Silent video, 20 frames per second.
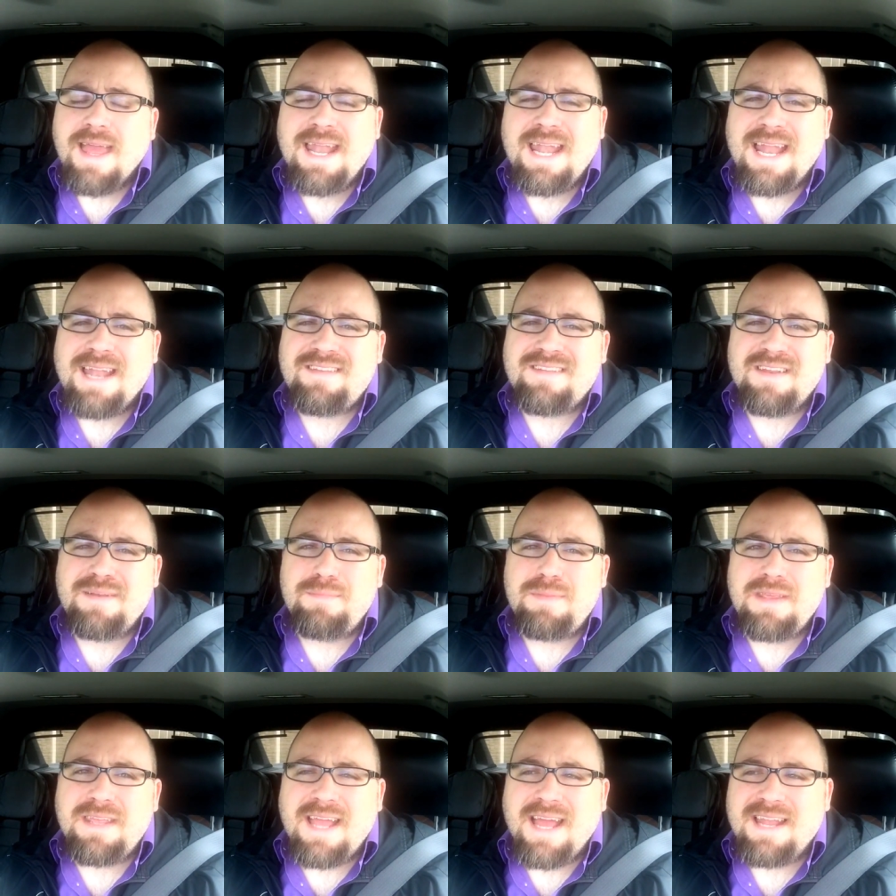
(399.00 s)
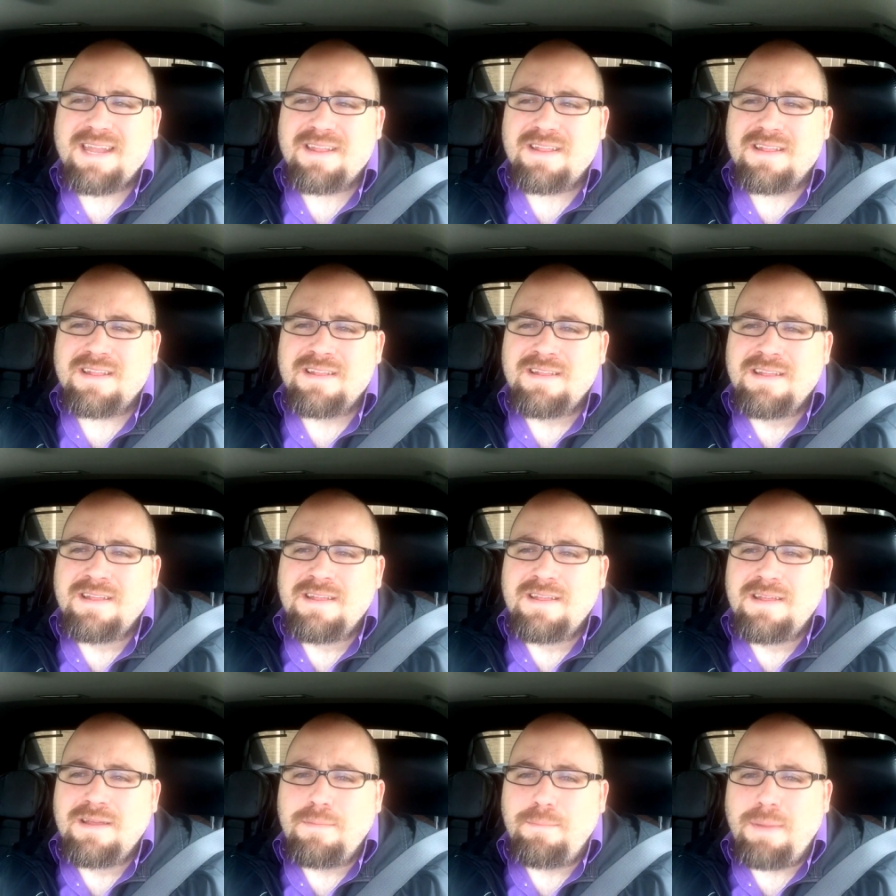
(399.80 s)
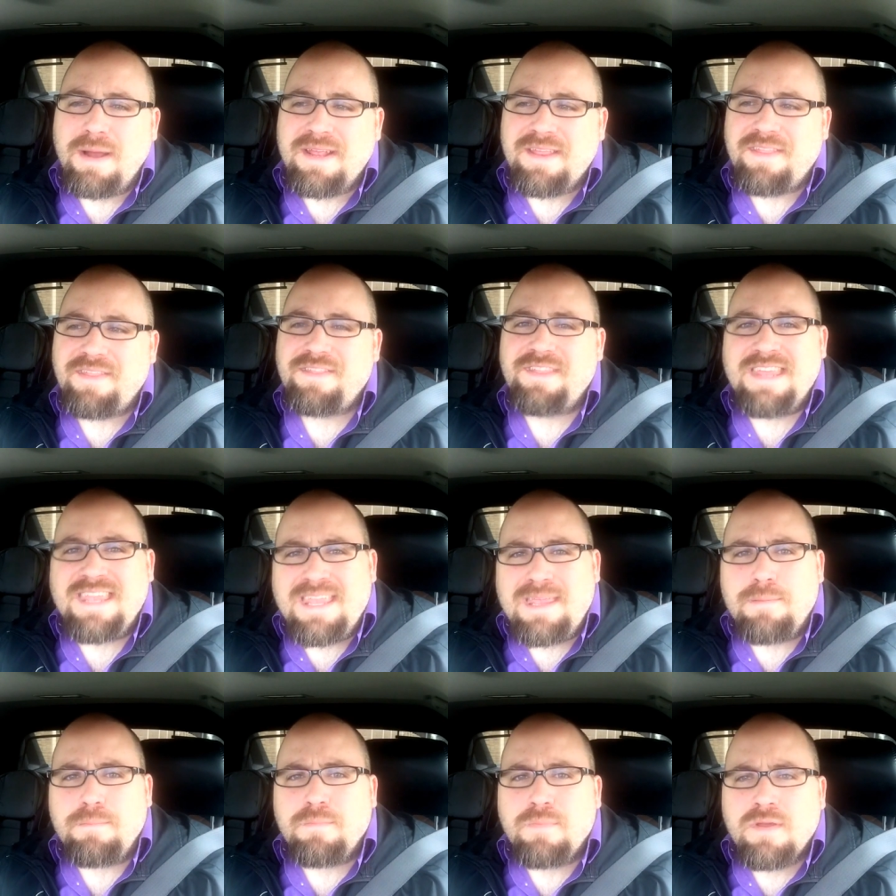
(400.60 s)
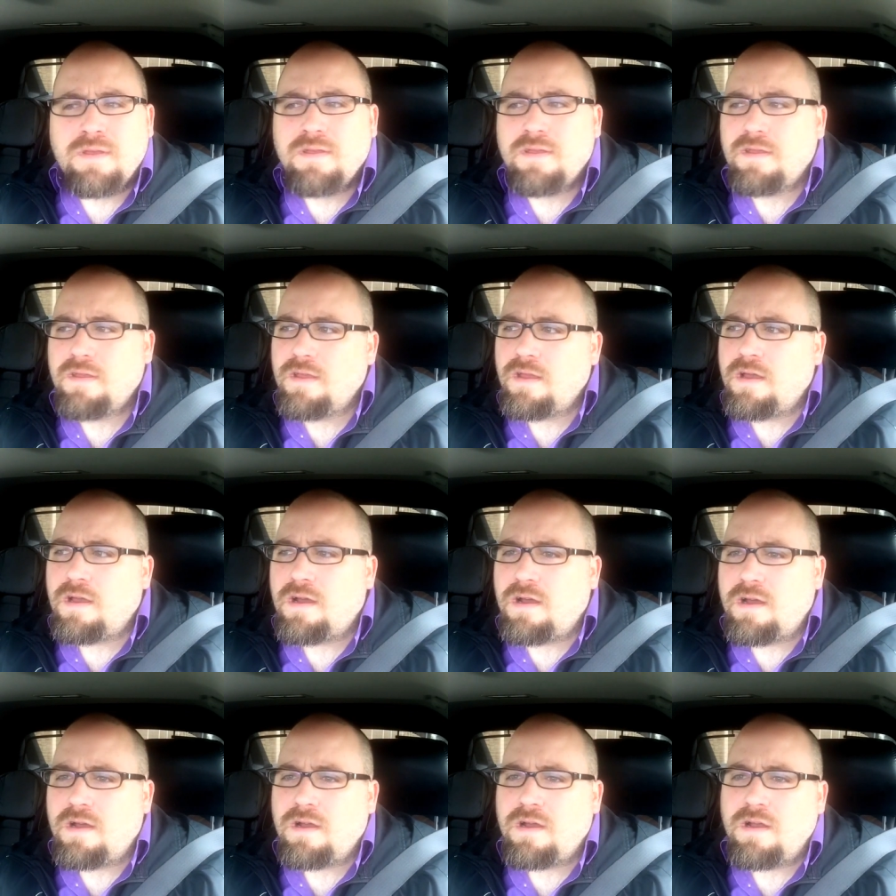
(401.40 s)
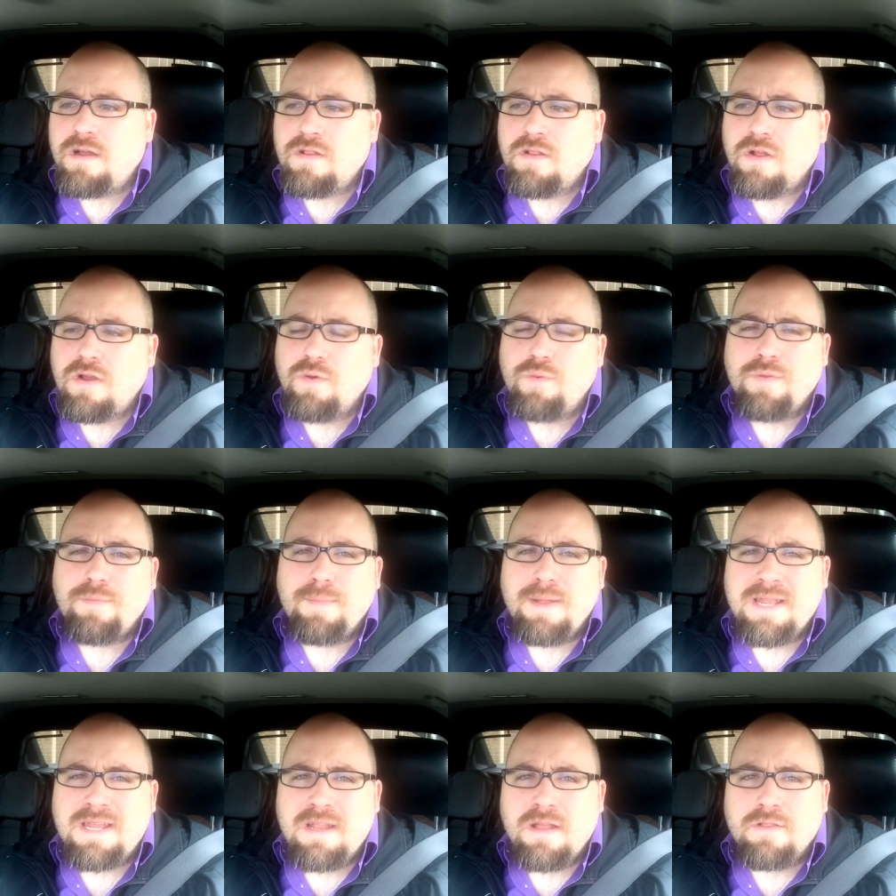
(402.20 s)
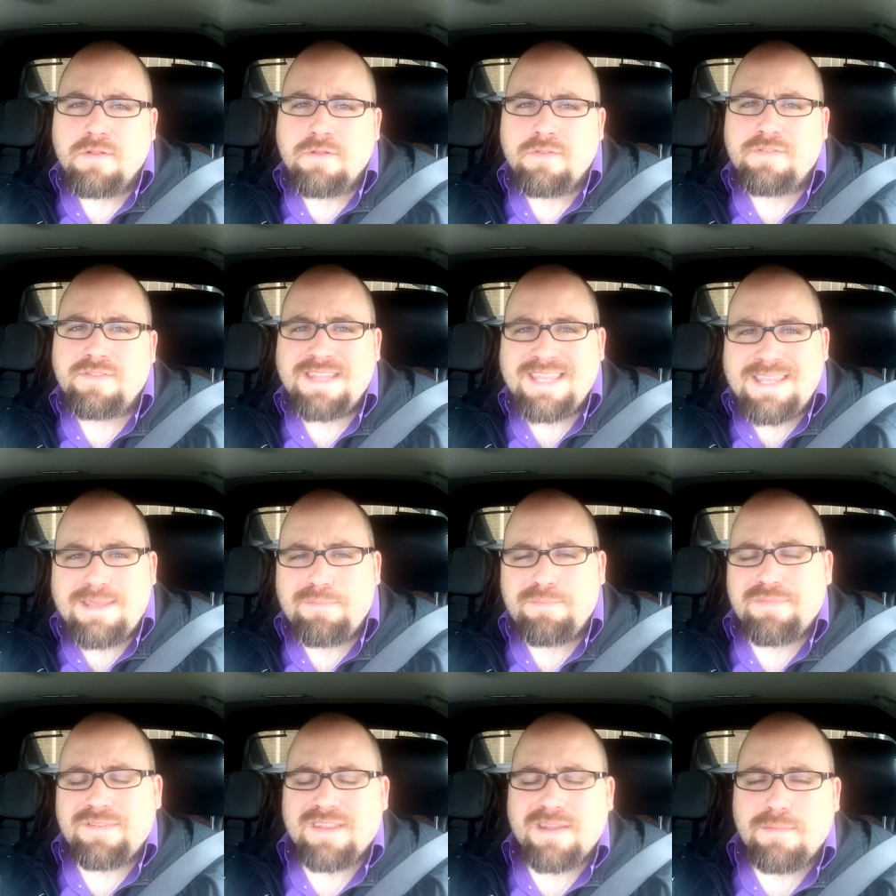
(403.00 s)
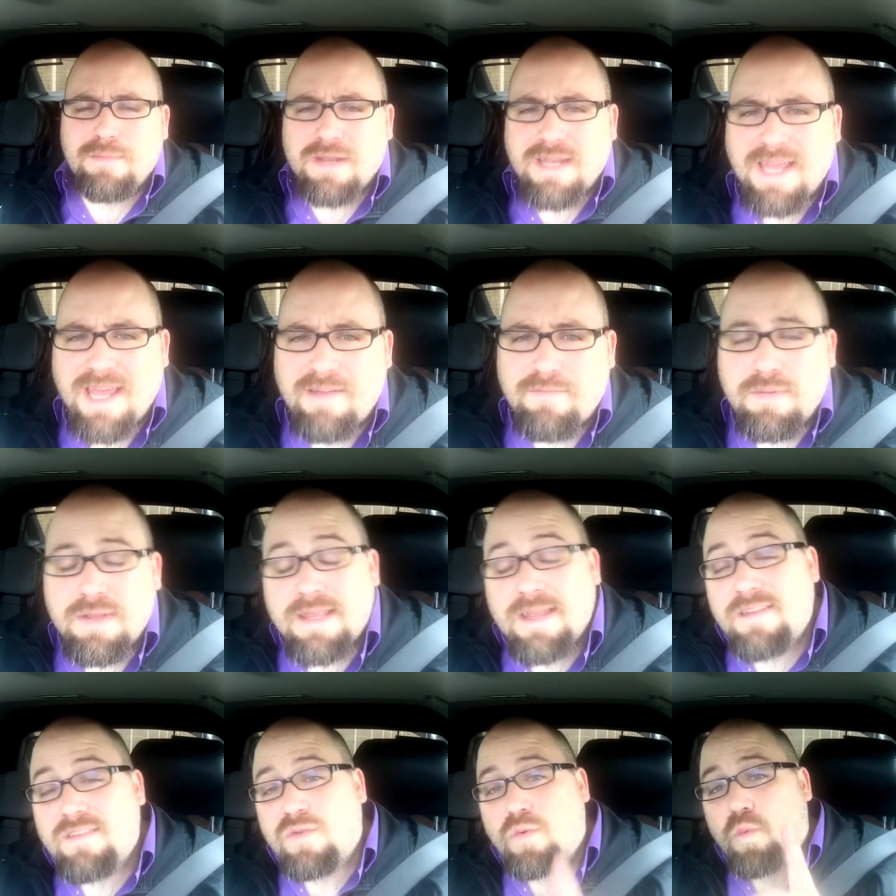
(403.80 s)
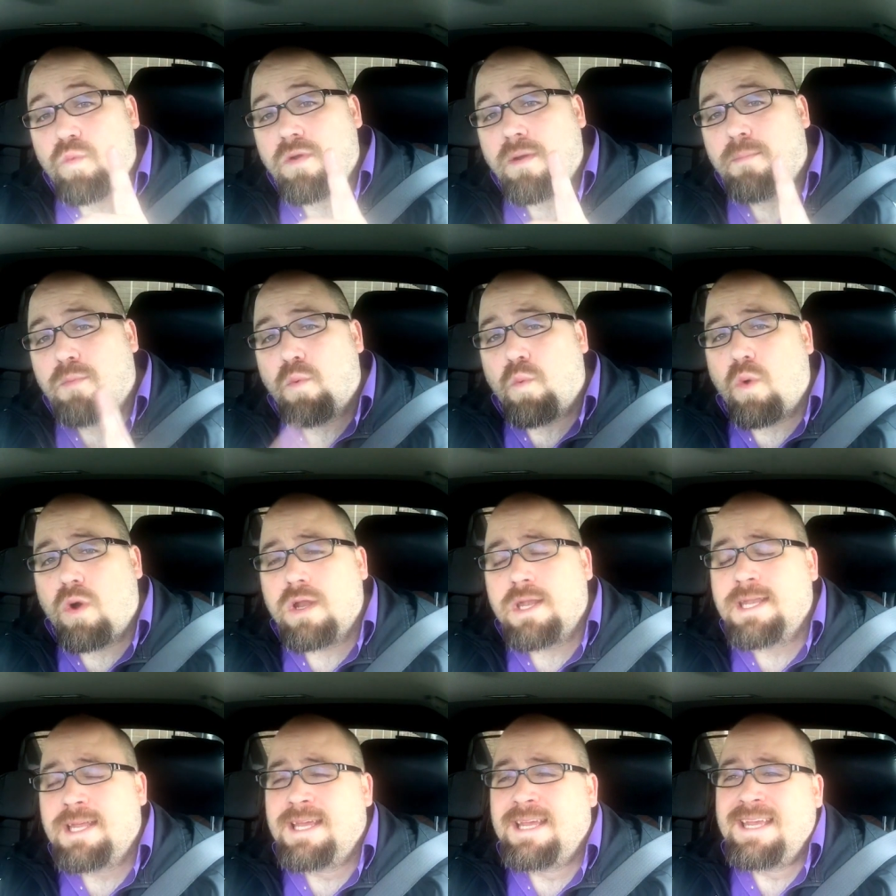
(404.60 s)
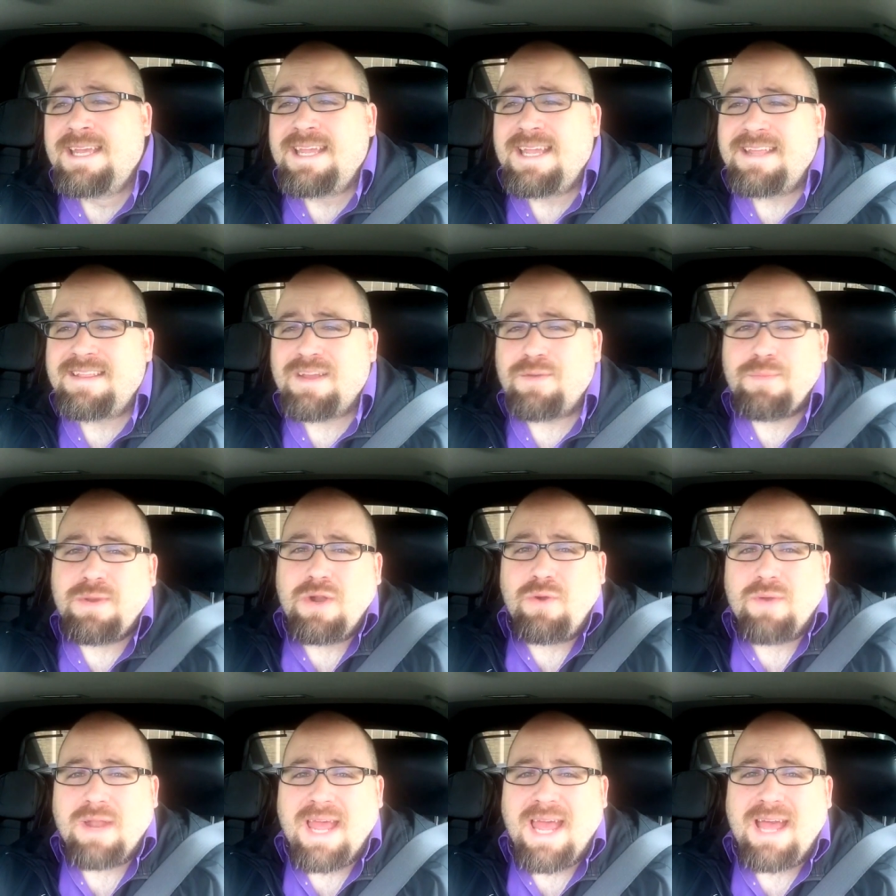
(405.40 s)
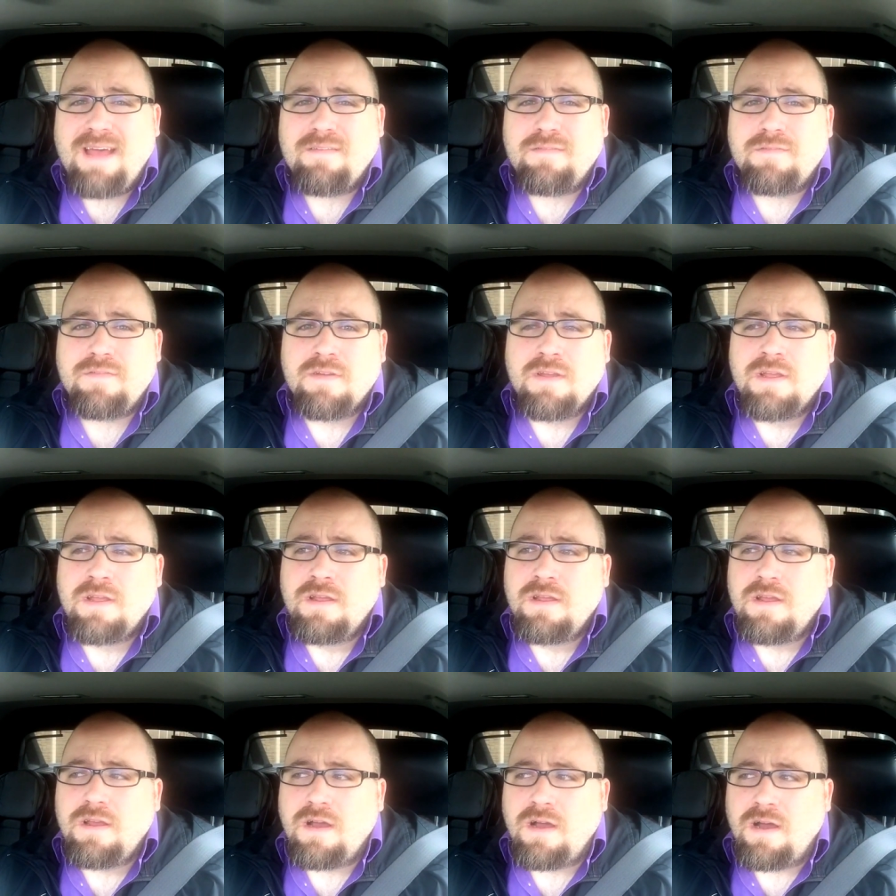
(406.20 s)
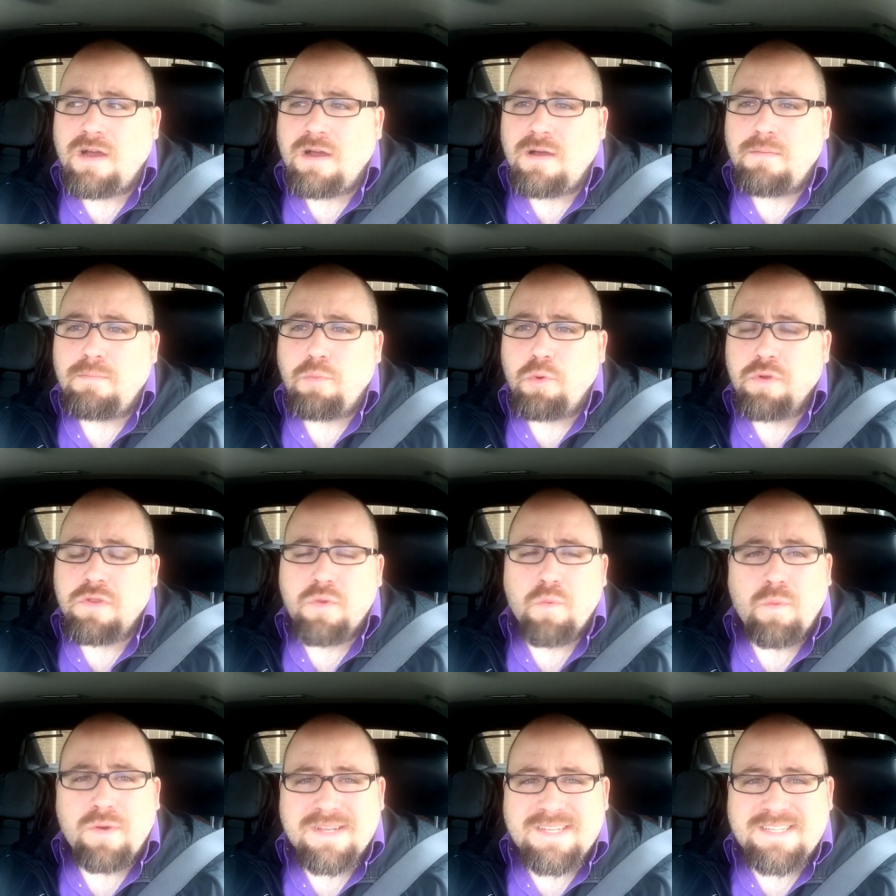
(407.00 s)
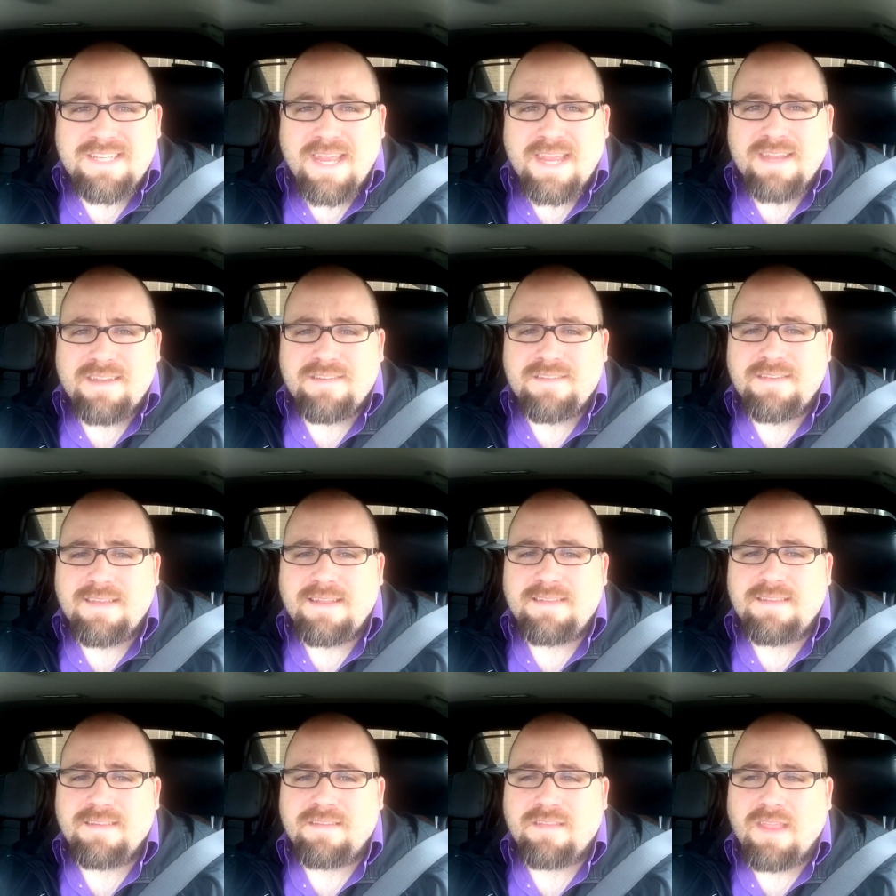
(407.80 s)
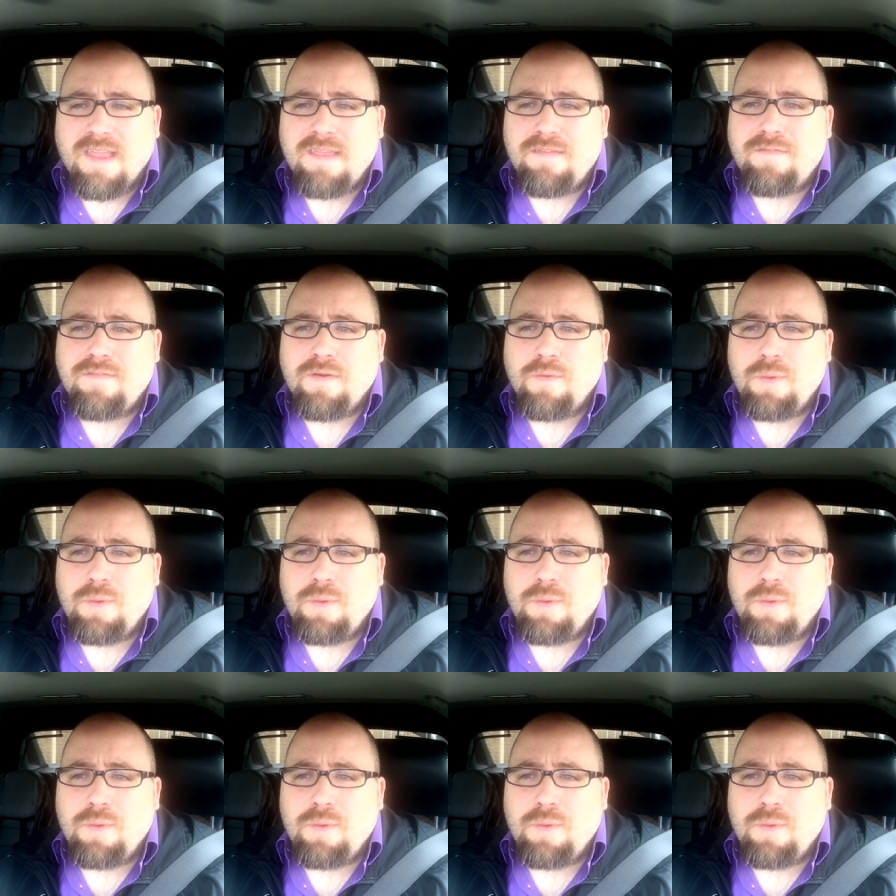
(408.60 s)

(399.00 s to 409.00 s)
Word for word: And that's going to be kind of my theme, uh, along with many other themes that I'm going to have. But that's the number one, is that we don't have uh, more than one chance at this life.